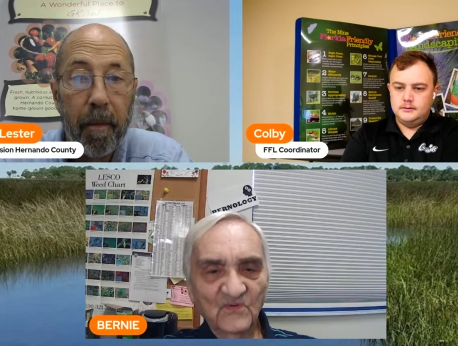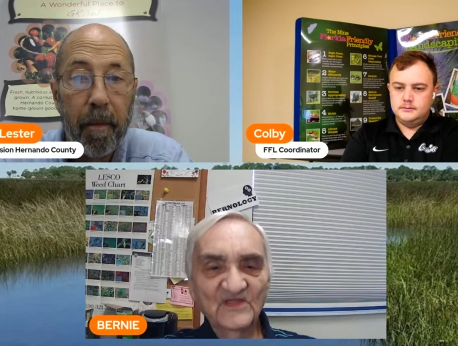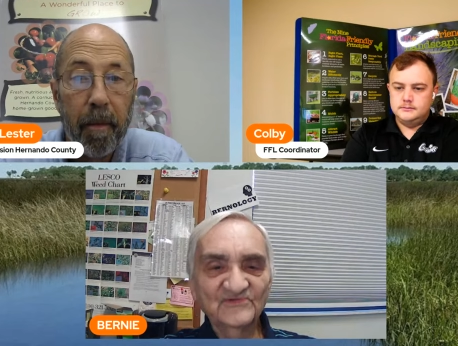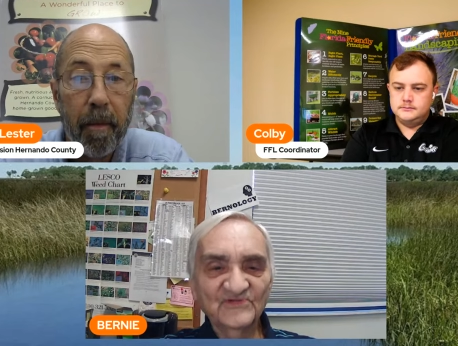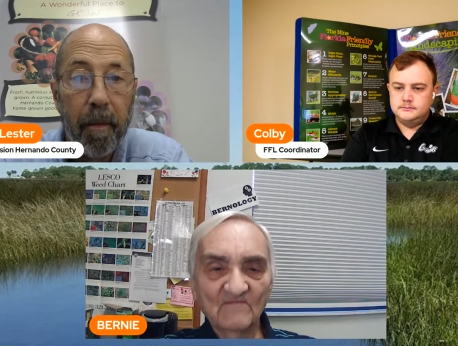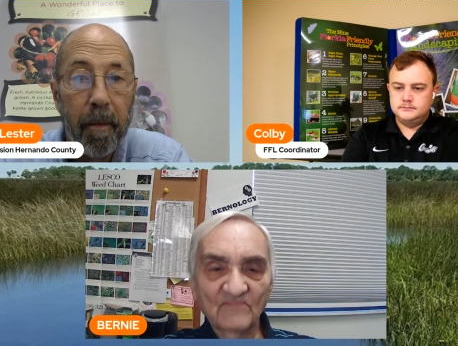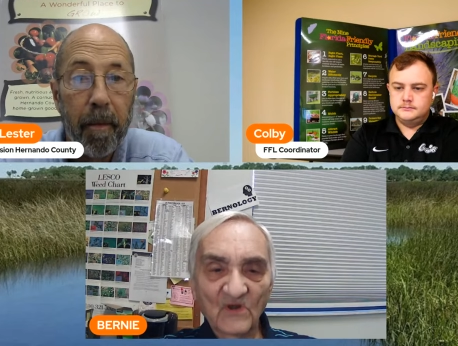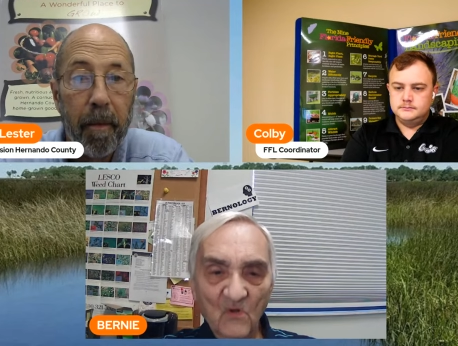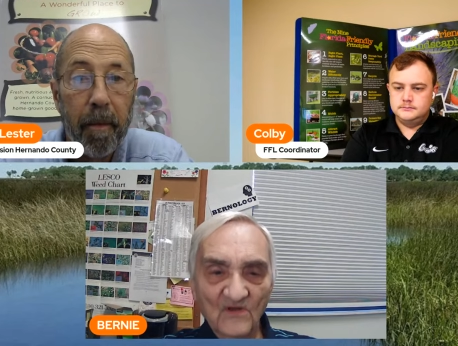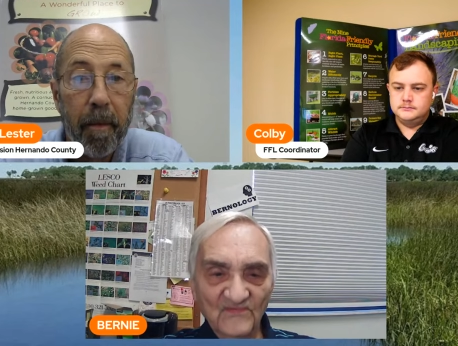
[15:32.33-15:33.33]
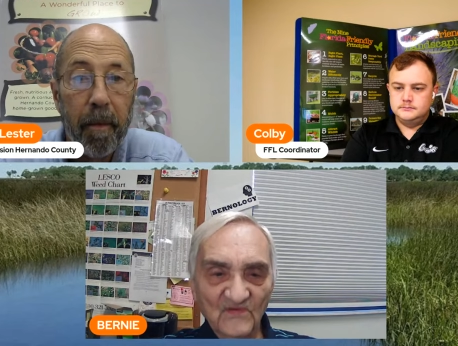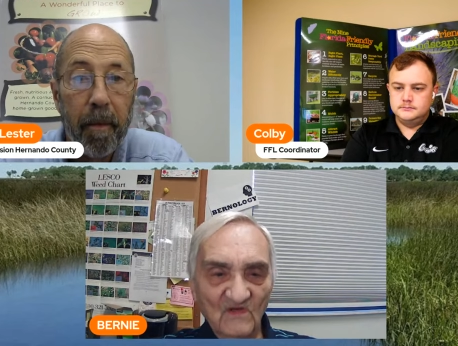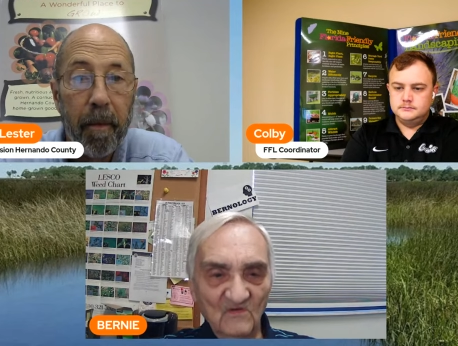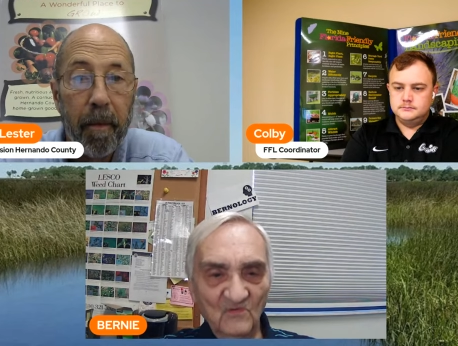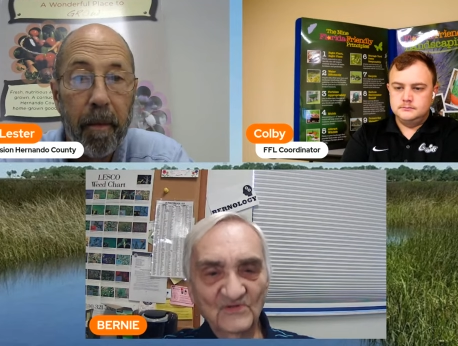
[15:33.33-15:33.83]
Speaker 1: friends up north,
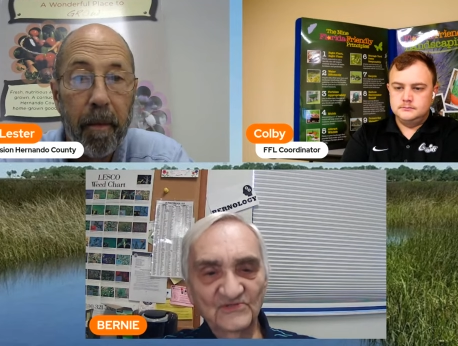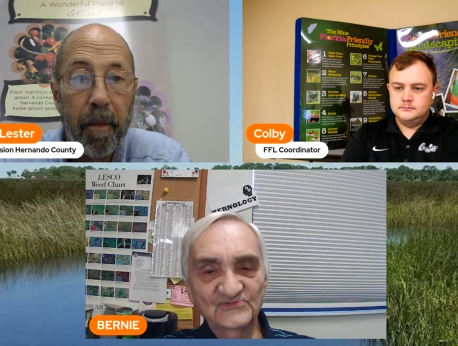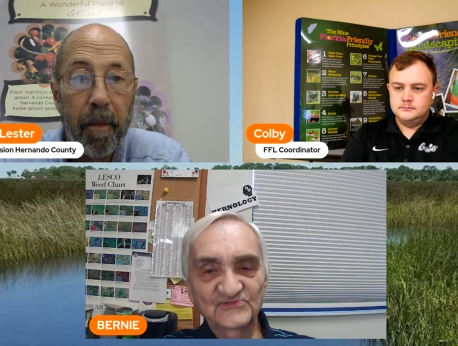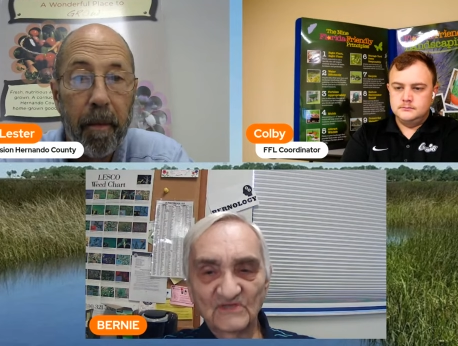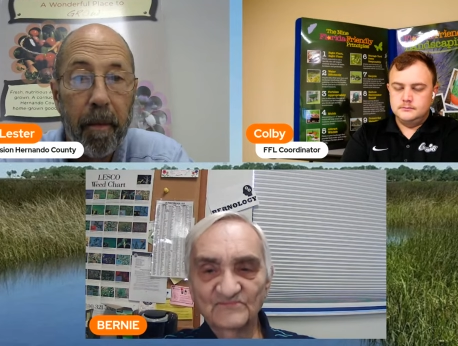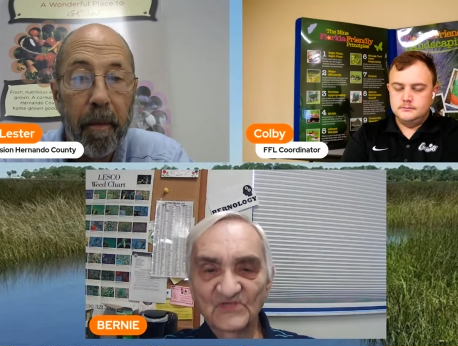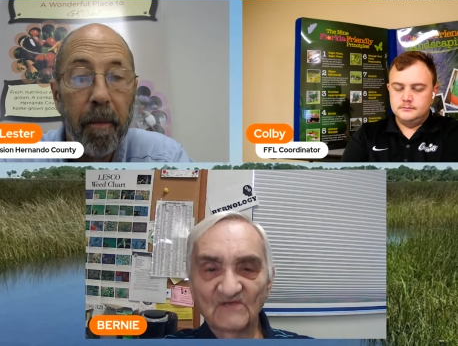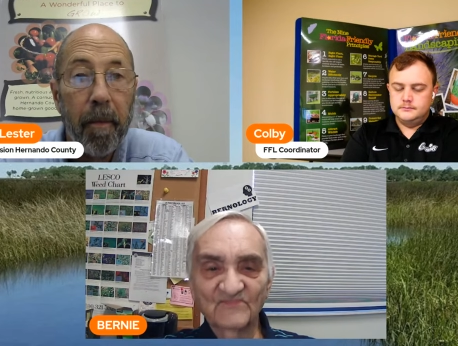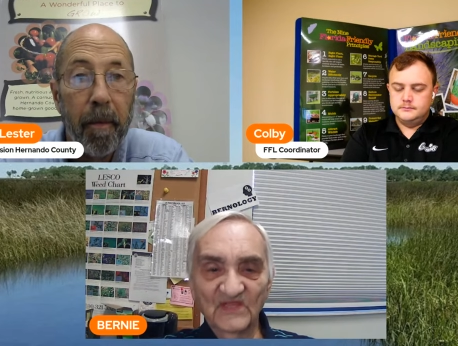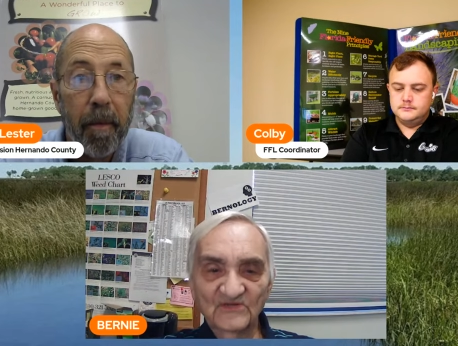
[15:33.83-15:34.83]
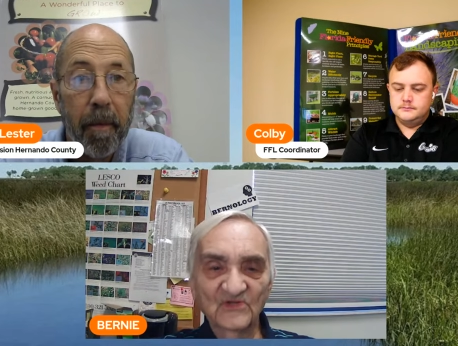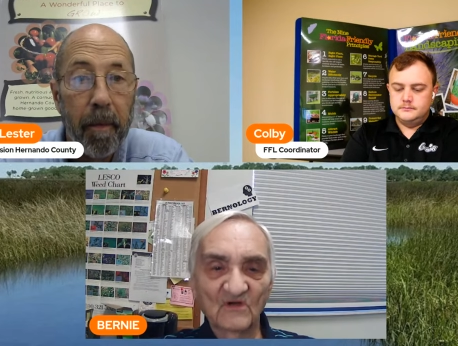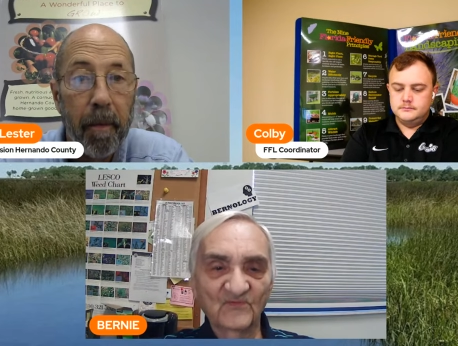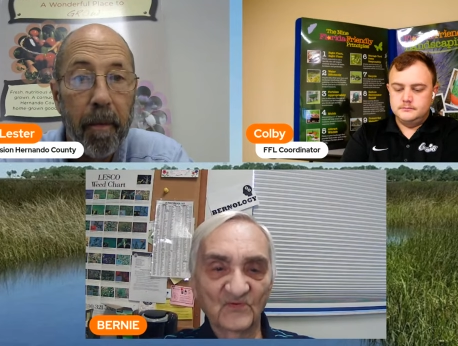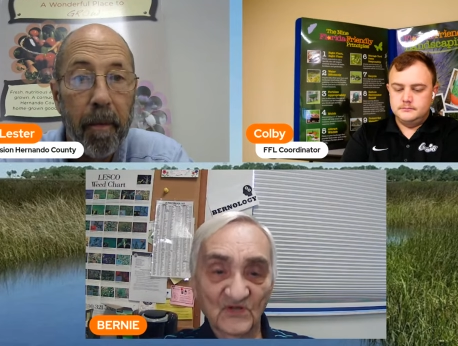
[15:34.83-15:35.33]
when you ship something to
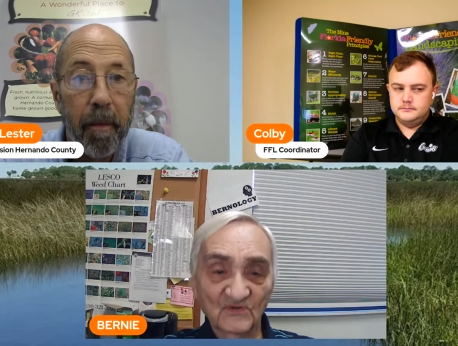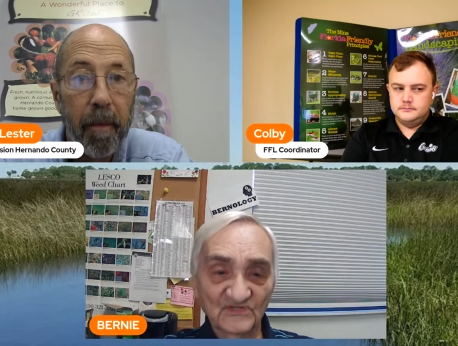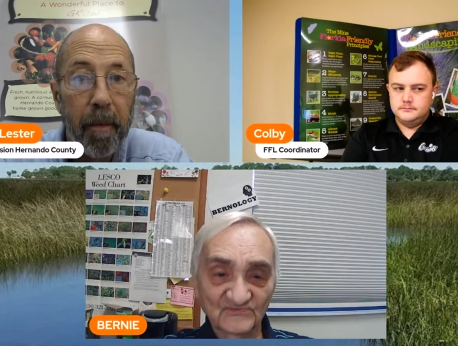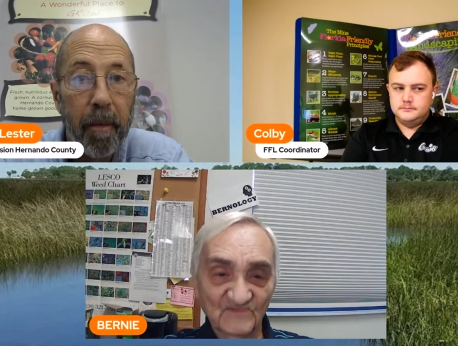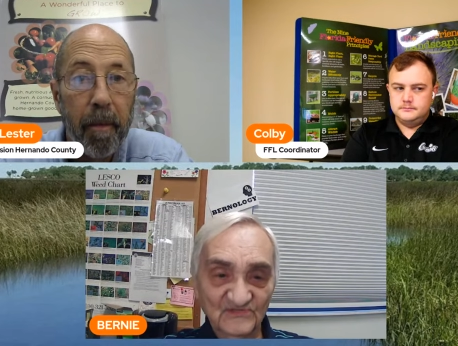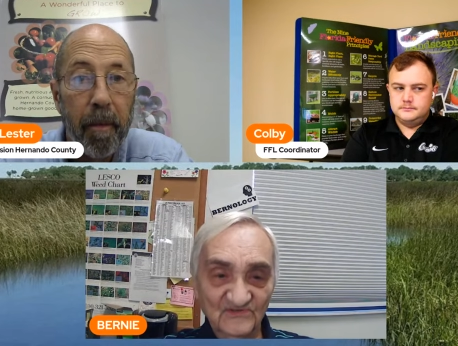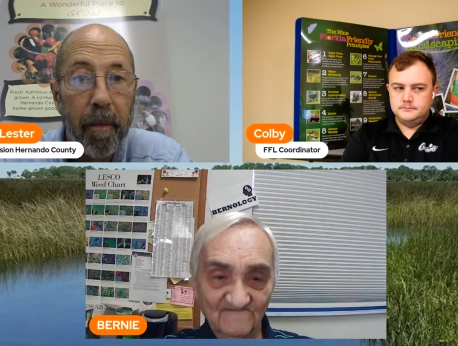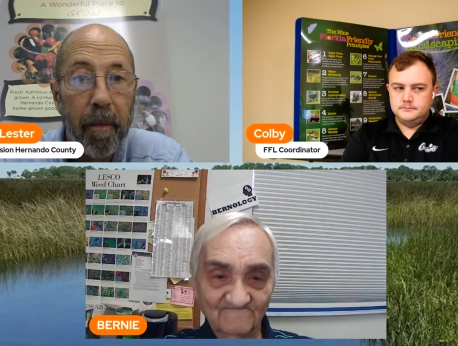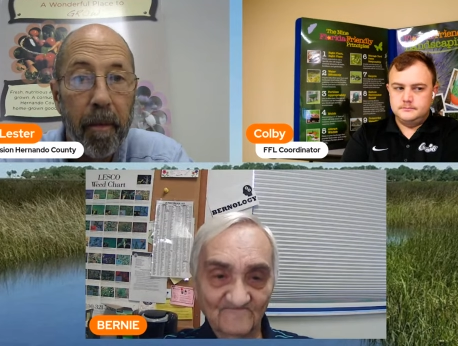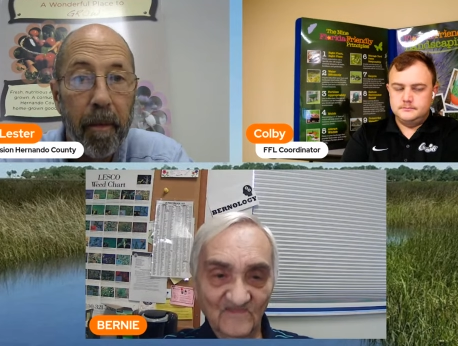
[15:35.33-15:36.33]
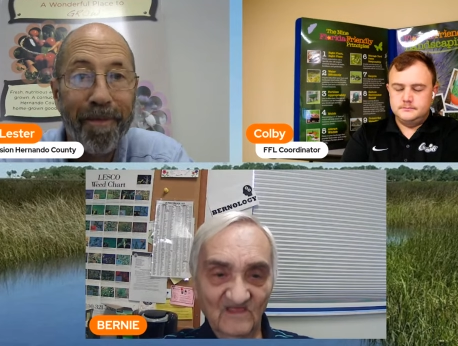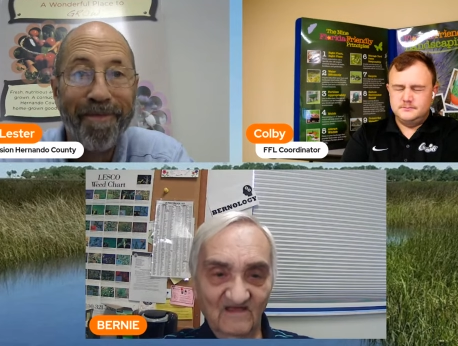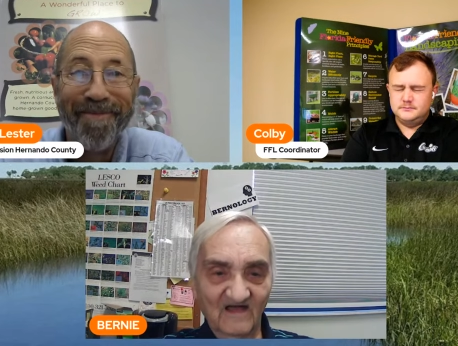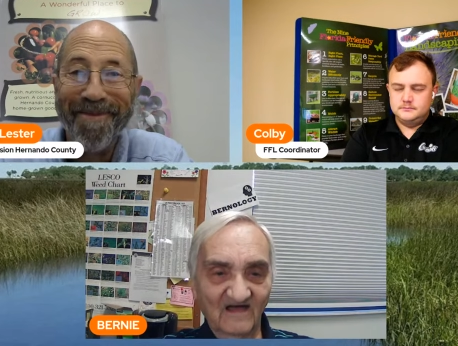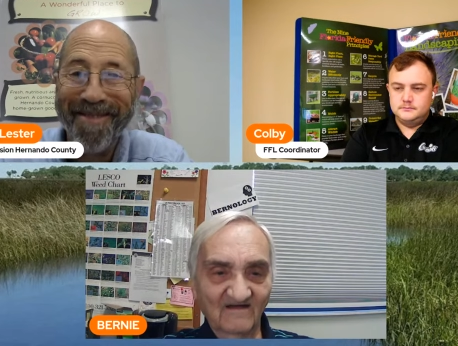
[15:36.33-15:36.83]
them for Christmas,
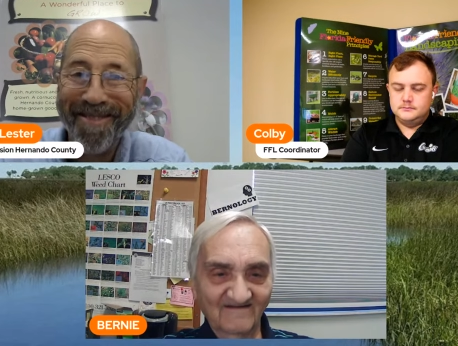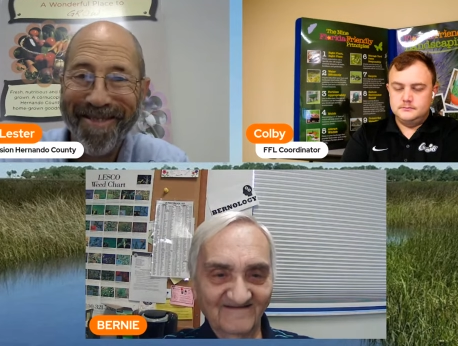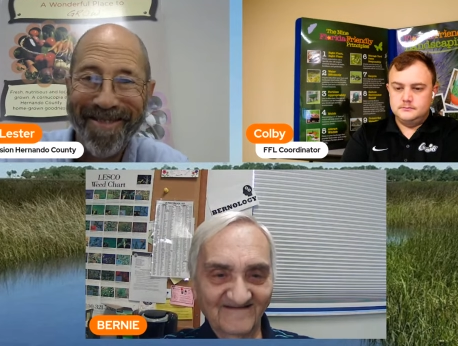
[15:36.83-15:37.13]
uh,